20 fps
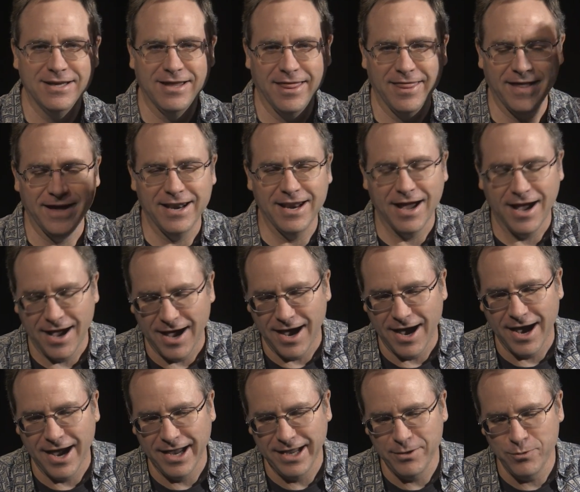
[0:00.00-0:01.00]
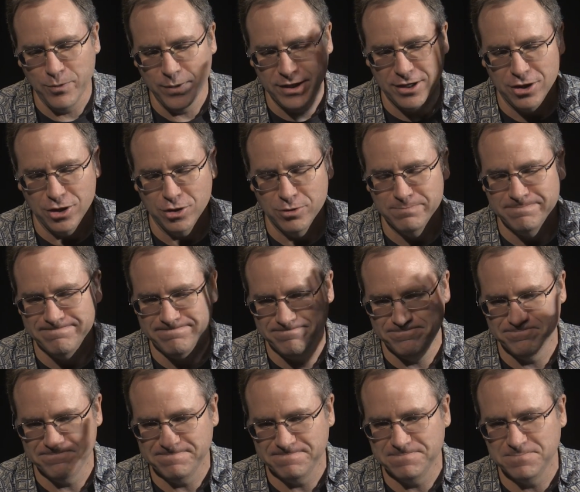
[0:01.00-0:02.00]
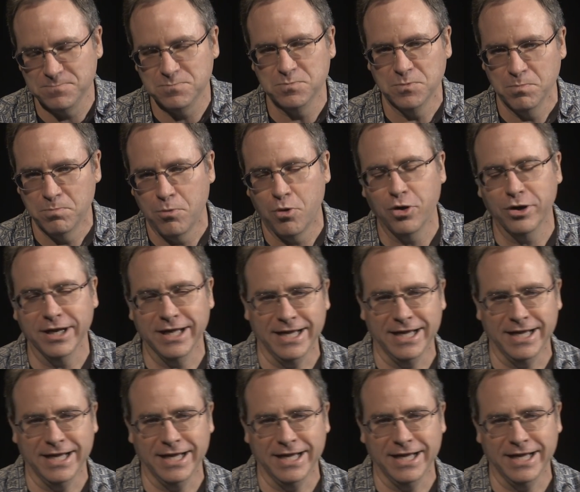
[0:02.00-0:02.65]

then I will mourn